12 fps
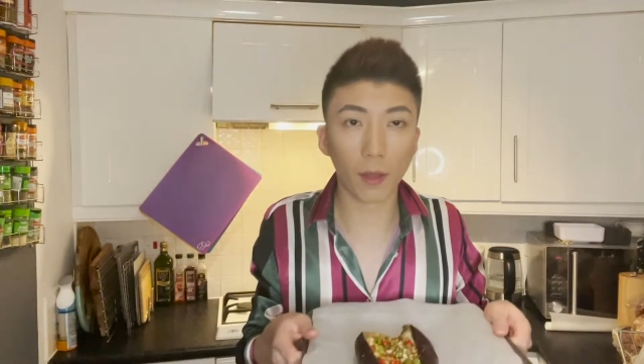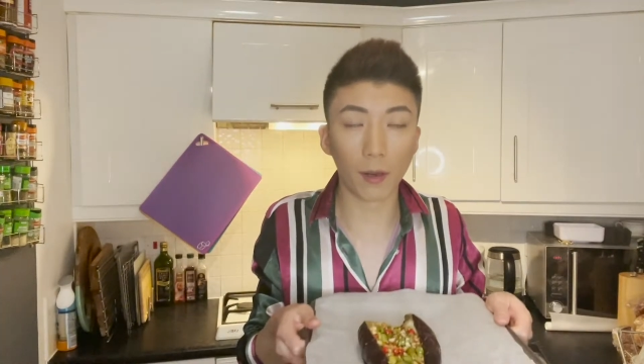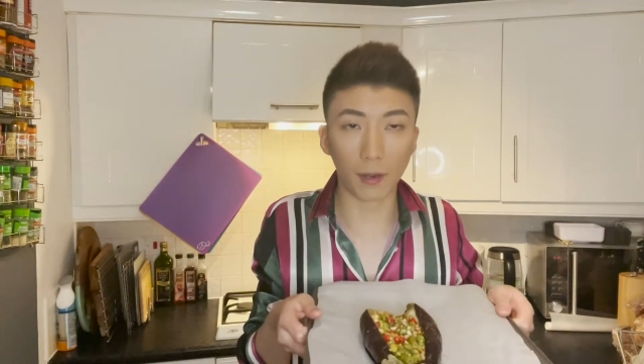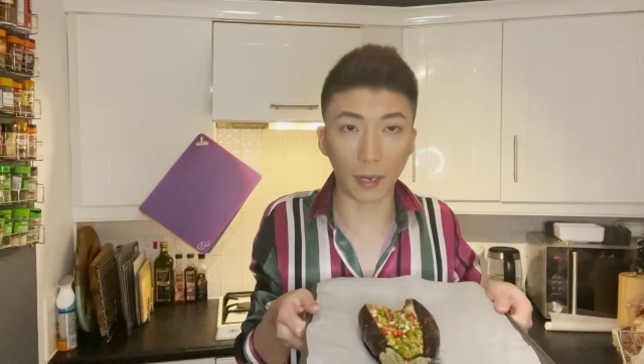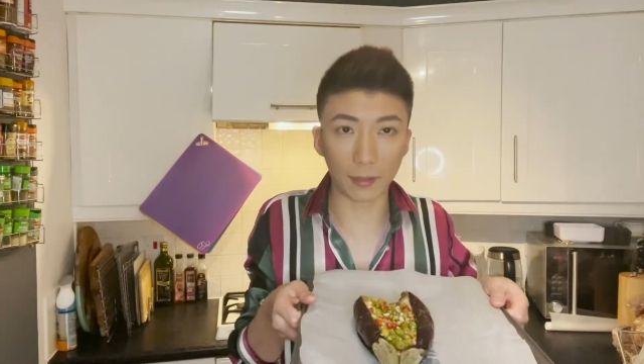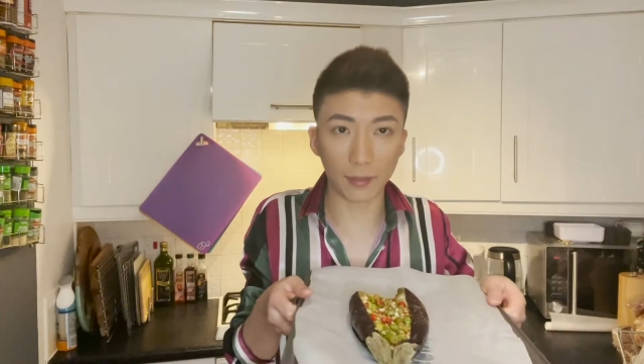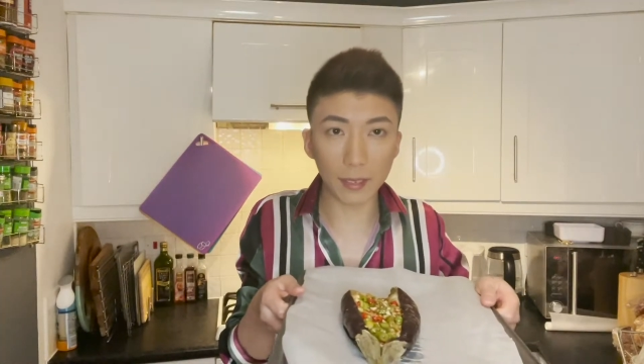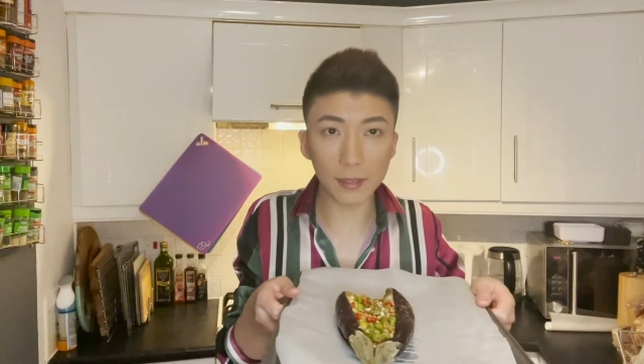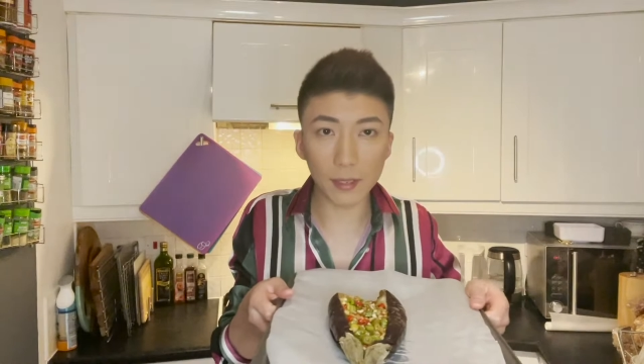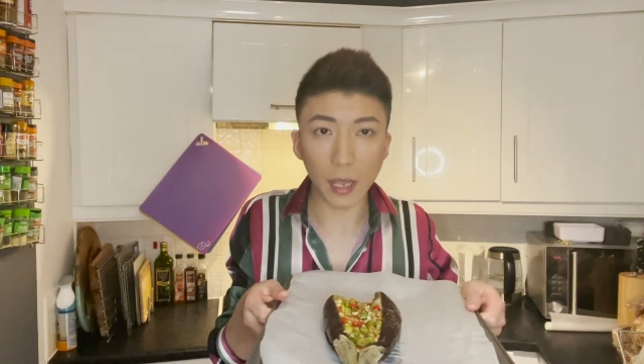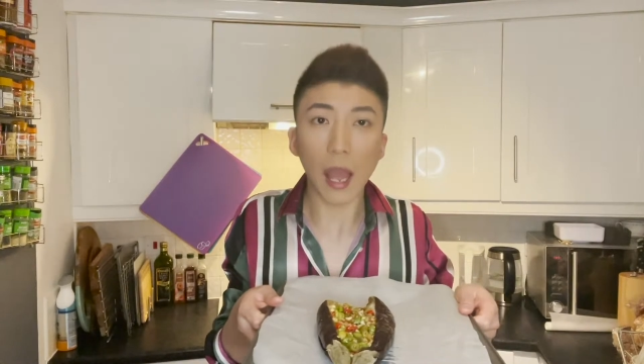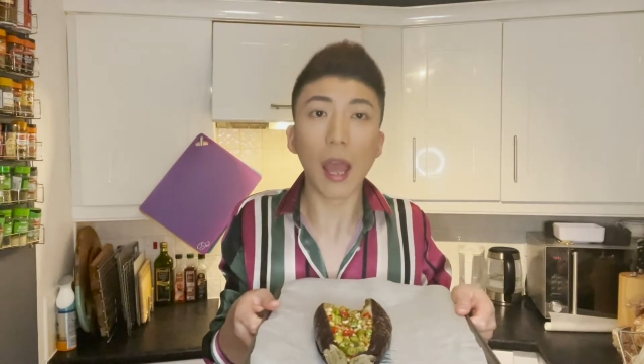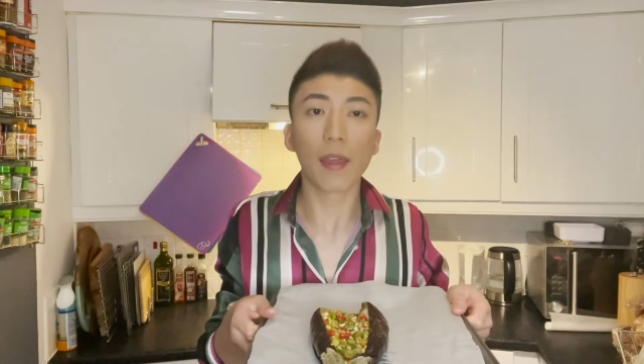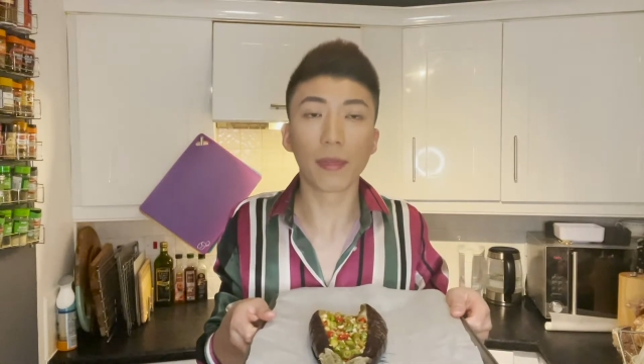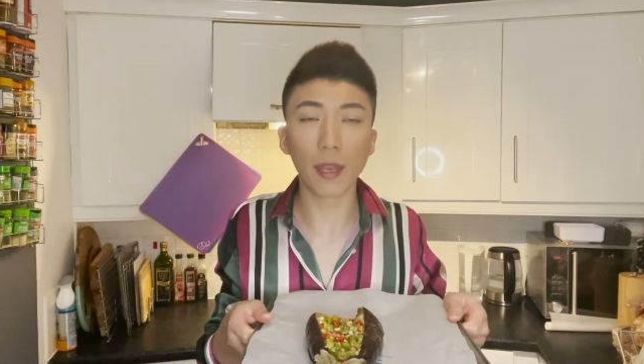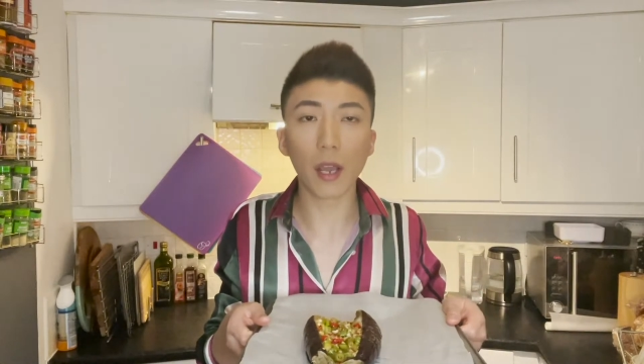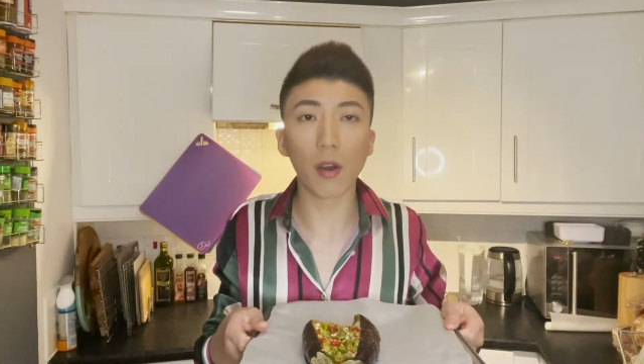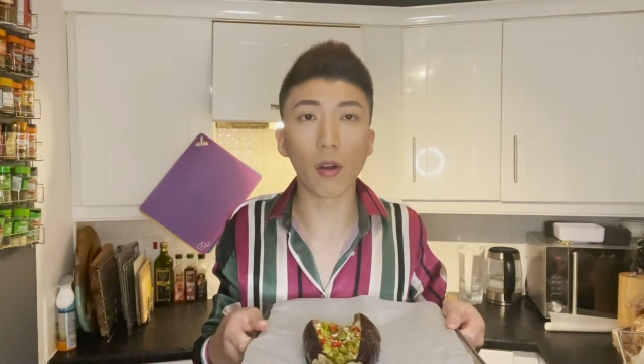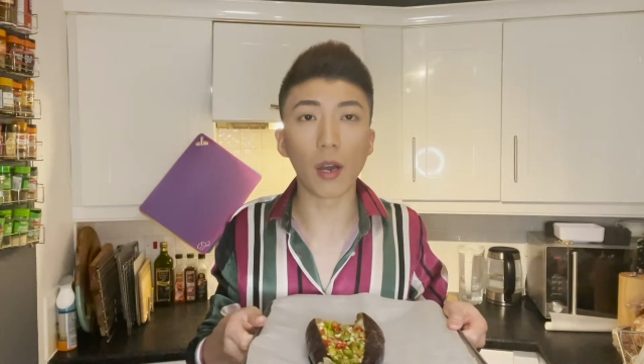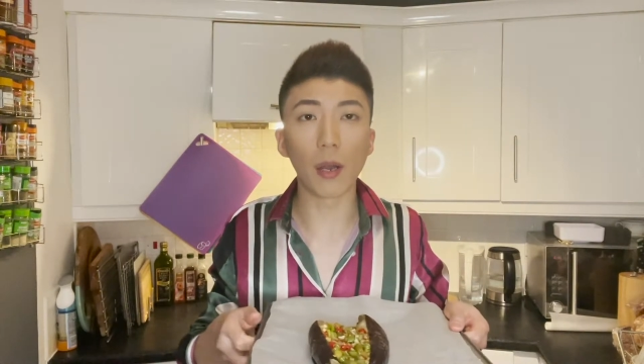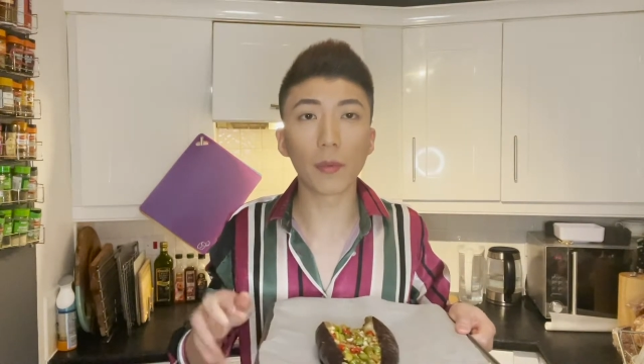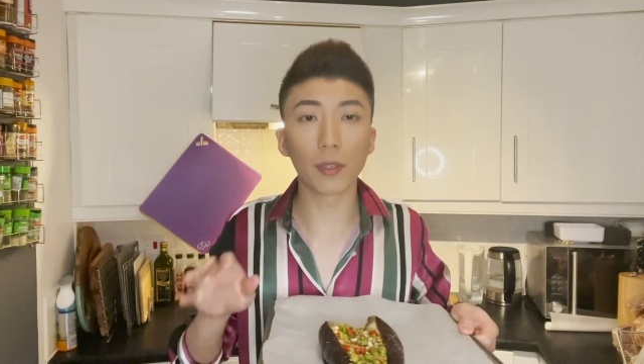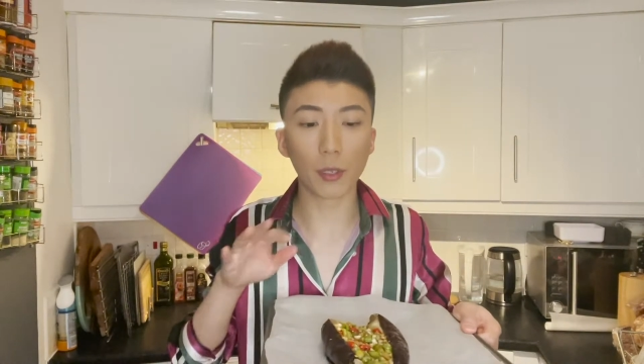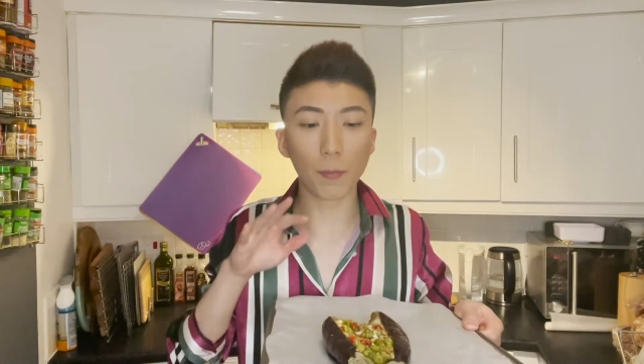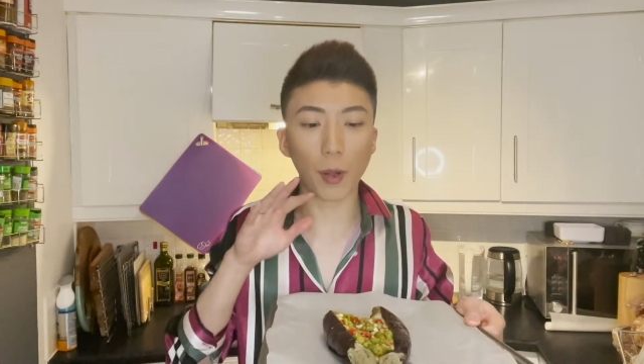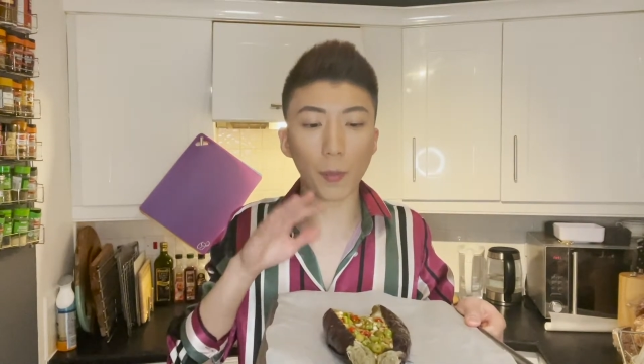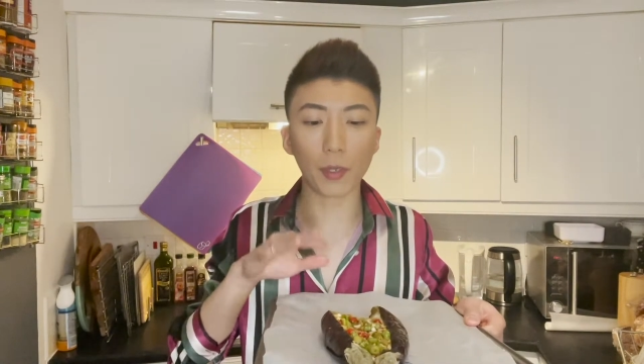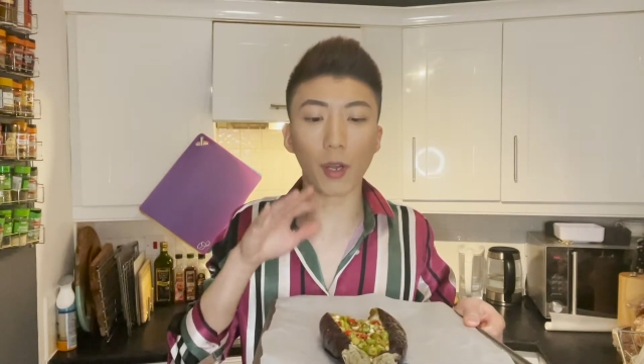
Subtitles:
Like this. Now I'm gonna pop the